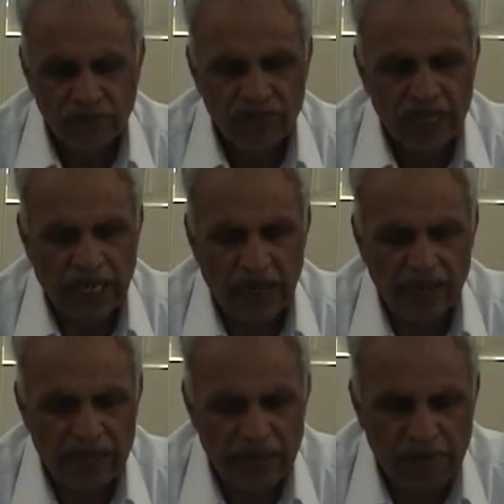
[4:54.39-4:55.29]

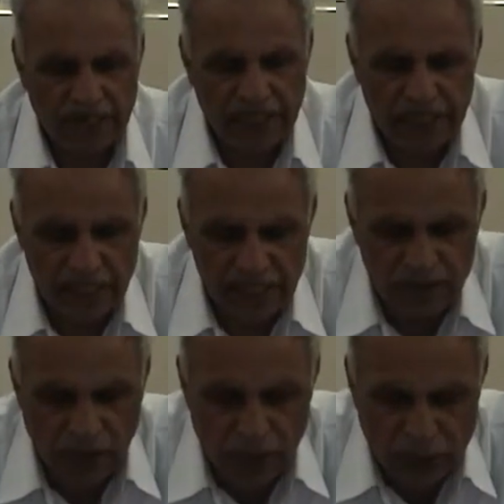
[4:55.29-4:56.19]
every material is
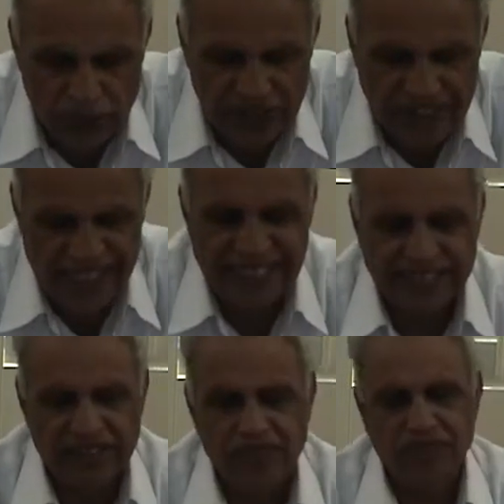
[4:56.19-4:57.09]
bound to
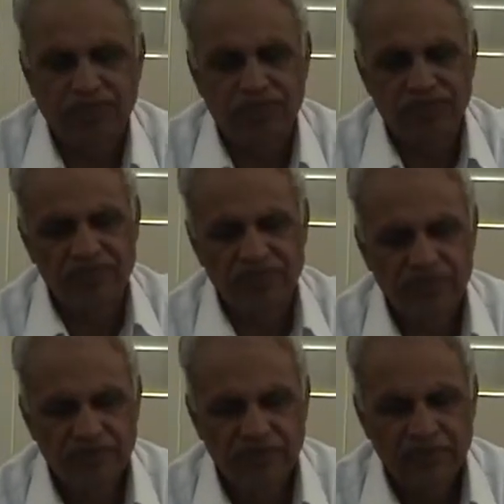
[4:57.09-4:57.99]
change,
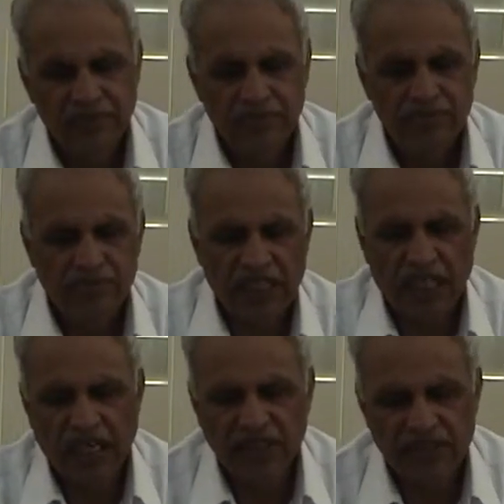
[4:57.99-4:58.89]

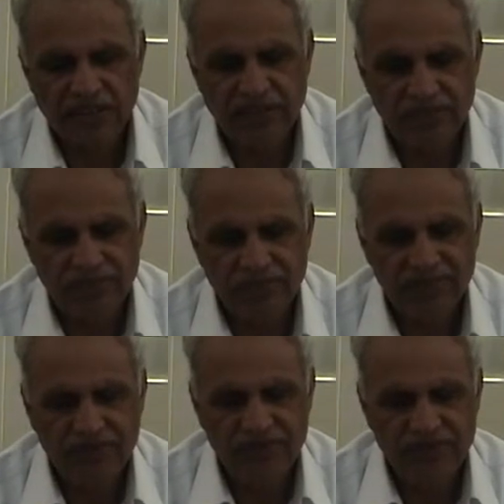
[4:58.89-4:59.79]
because
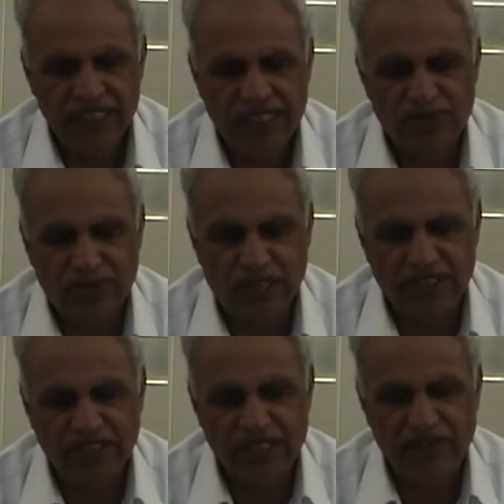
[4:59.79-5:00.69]
its
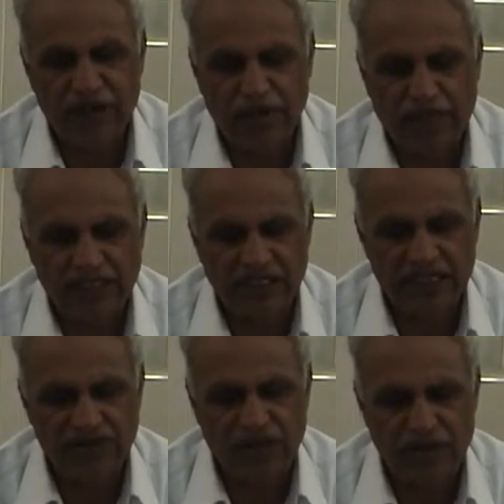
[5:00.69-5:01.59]
velocity of operation
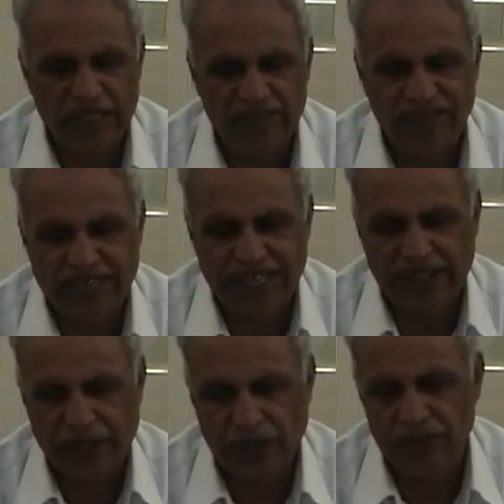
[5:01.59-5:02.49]
is from
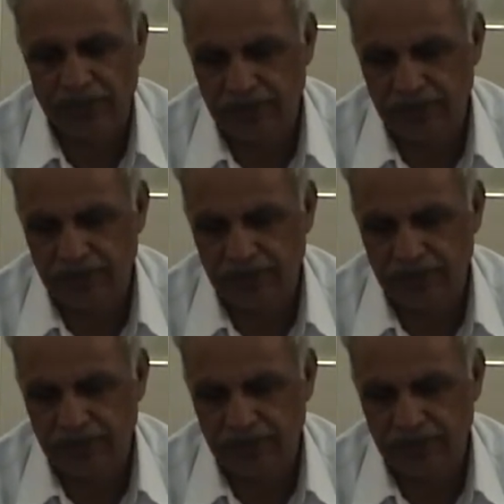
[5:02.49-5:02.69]
infinite to